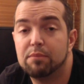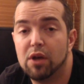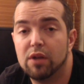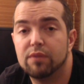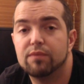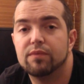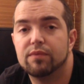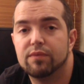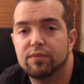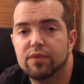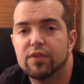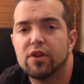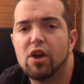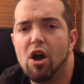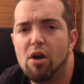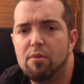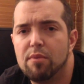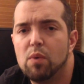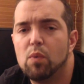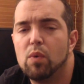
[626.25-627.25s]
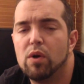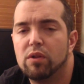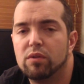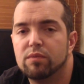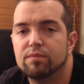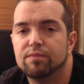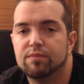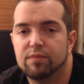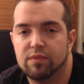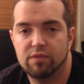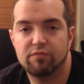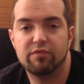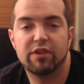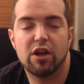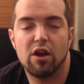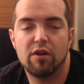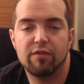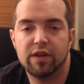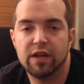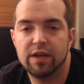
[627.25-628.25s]
but karma will
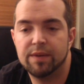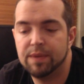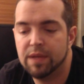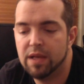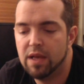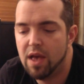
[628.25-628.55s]
recover,